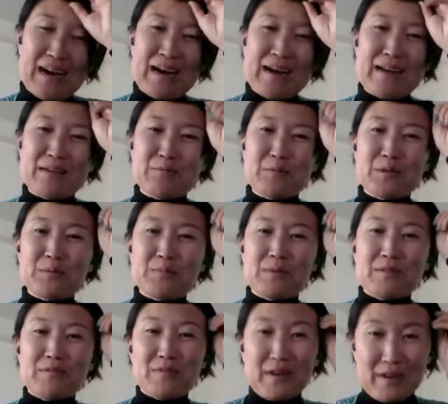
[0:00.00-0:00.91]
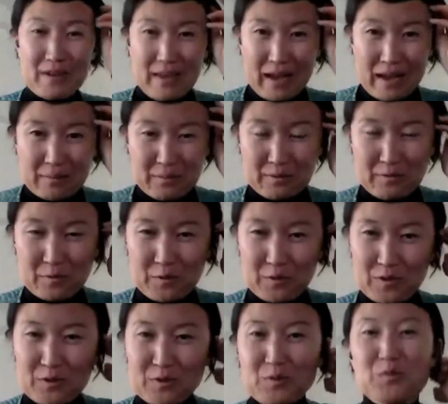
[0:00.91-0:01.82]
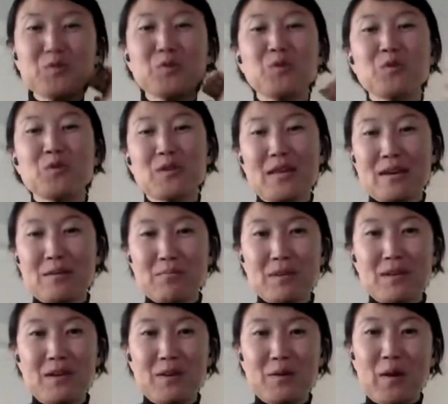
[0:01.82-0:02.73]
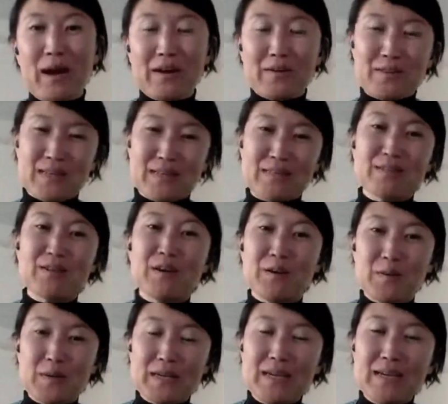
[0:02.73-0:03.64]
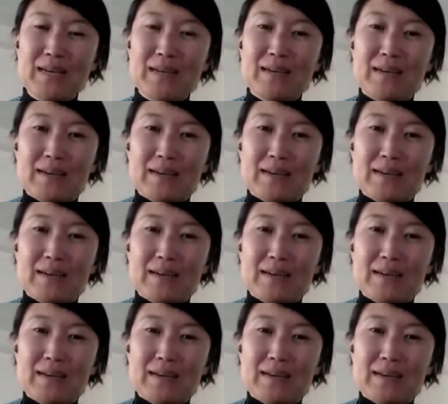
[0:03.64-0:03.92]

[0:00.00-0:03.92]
I will be very happy for you. You let me know how that's going.